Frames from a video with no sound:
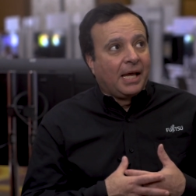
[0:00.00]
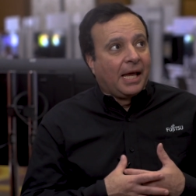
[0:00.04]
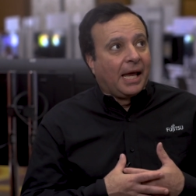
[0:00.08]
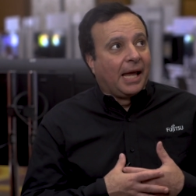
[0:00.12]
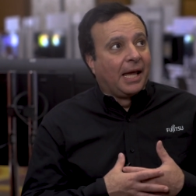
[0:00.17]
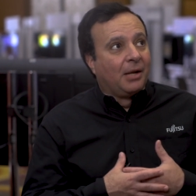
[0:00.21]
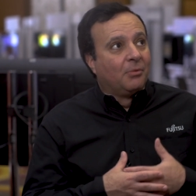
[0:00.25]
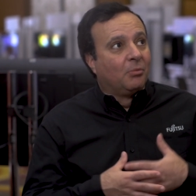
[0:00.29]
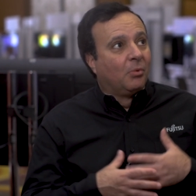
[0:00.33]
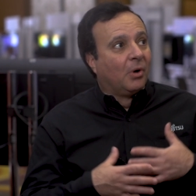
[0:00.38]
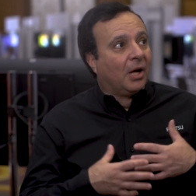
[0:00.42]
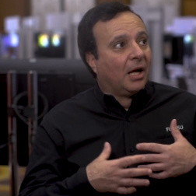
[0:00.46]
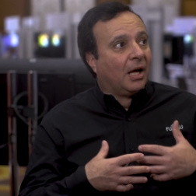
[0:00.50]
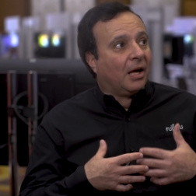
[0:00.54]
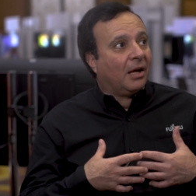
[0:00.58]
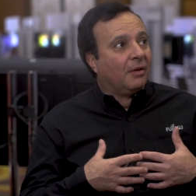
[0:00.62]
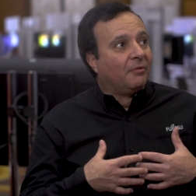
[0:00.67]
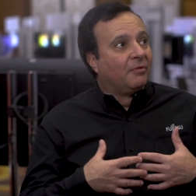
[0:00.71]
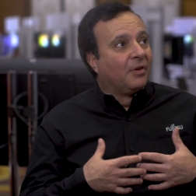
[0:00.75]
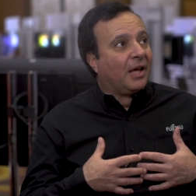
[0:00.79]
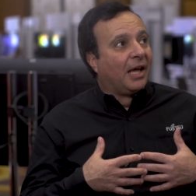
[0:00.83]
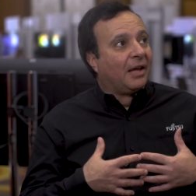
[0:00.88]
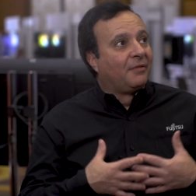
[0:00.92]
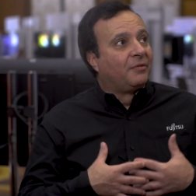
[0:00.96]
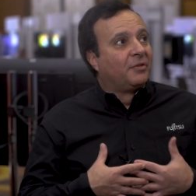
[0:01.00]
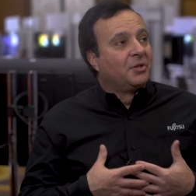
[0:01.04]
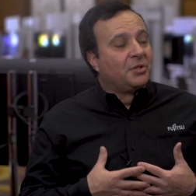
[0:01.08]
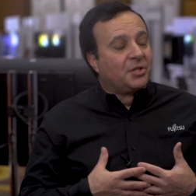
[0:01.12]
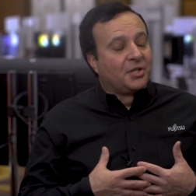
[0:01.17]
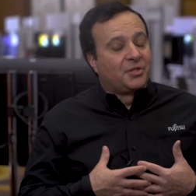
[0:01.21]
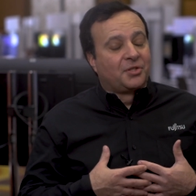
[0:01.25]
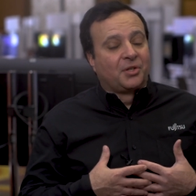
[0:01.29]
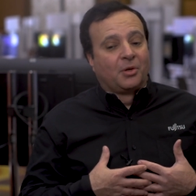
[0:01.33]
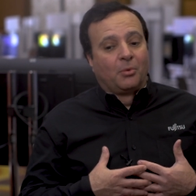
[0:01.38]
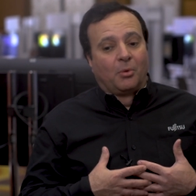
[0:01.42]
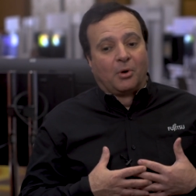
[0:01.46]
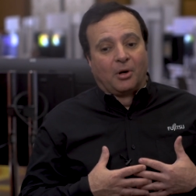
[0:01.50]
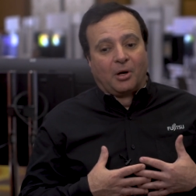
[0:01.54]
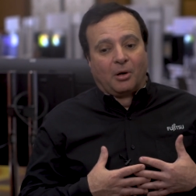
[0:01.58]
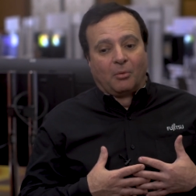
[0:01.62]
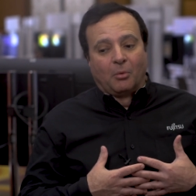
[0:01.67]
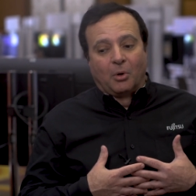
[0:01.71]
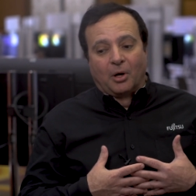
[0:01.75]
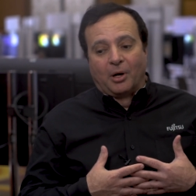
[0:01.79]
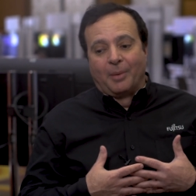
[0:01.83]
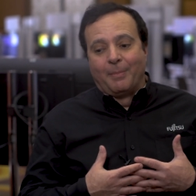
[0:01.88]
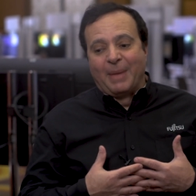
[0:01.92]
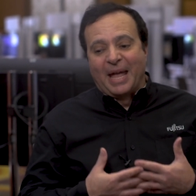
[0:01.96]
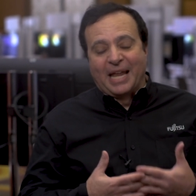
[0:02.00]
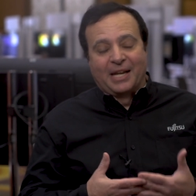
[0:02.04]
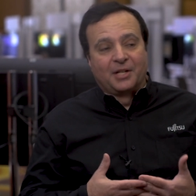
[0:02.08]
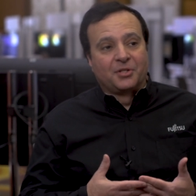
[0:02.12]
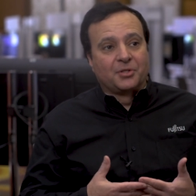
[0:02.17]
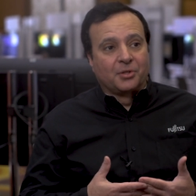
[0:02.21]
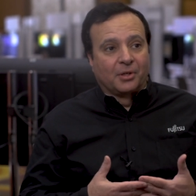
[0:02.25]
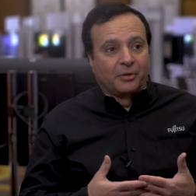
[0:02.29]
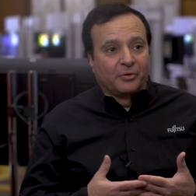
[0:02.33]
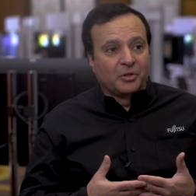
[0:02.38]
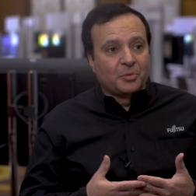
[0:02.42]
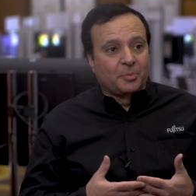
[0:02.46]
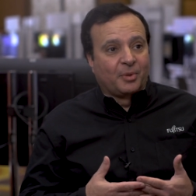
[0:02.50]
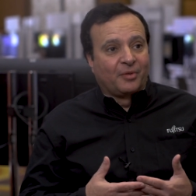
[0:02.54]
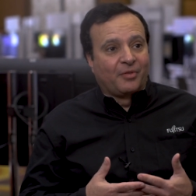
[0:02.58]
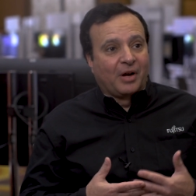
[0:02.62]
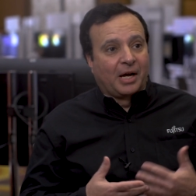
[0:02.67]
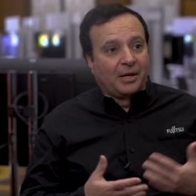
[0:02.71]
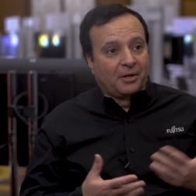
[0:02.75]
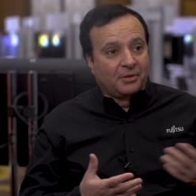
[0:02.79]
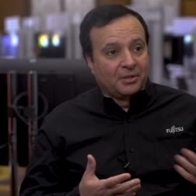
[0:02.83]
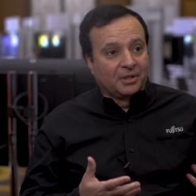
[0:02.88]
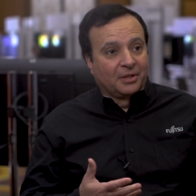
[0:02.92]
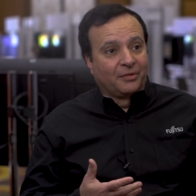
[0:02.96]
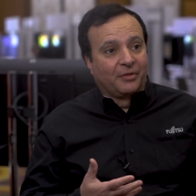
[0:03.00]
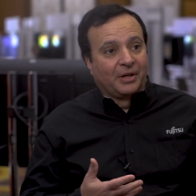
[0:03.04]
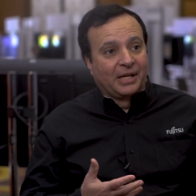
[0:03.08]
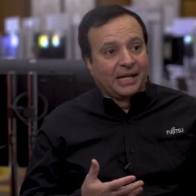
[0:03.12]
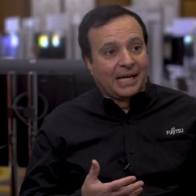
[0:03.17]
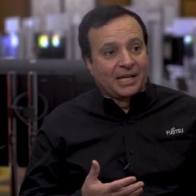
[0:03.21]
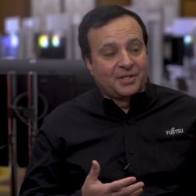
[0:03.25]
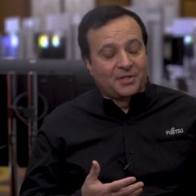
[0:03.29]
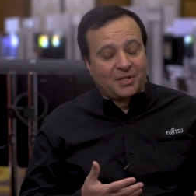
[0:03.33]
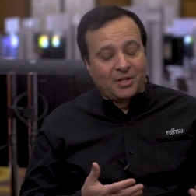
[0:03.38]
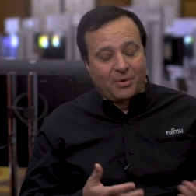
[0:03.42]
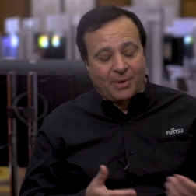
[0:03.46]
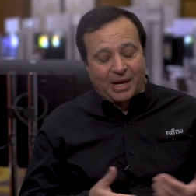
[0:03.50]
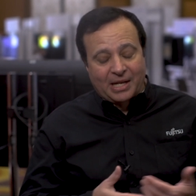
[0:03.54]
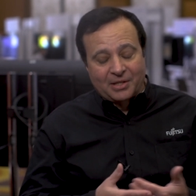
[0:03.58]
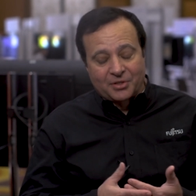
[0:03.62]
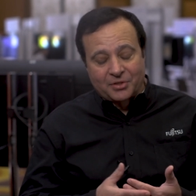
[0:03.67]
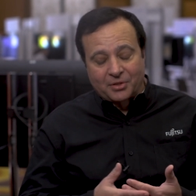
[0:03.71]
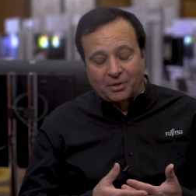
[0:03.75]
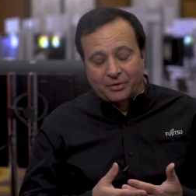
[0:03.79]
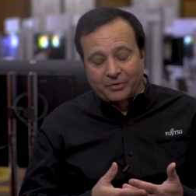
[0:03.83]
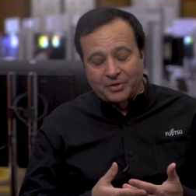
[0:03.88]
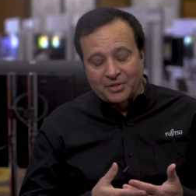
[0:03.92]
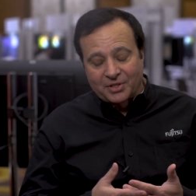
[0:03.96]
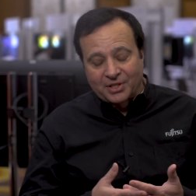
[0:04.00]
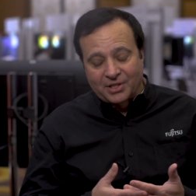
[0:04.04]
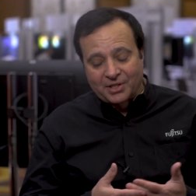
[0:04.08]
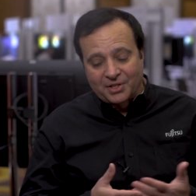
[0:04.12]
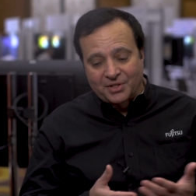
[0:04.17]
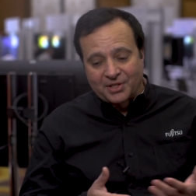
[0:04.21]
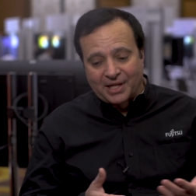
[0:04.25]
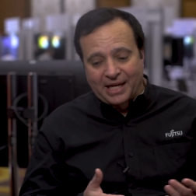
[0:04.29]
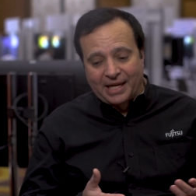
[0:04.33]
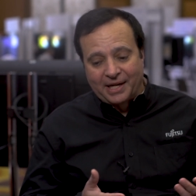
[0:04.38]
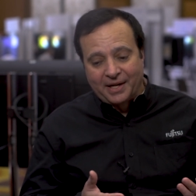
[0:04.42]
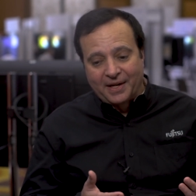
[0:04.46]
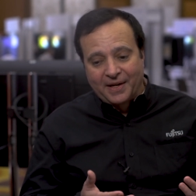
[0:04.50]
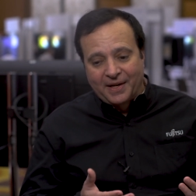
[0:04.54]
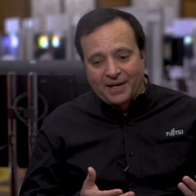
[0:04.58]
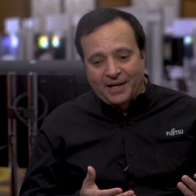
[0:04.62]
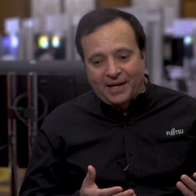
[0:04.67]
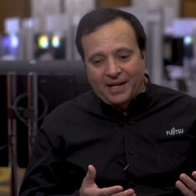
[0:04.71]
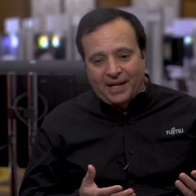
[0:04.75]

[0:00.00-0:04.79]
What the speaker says: And at Fujitsu, we're a managed service provider delivering SD-WAN services, and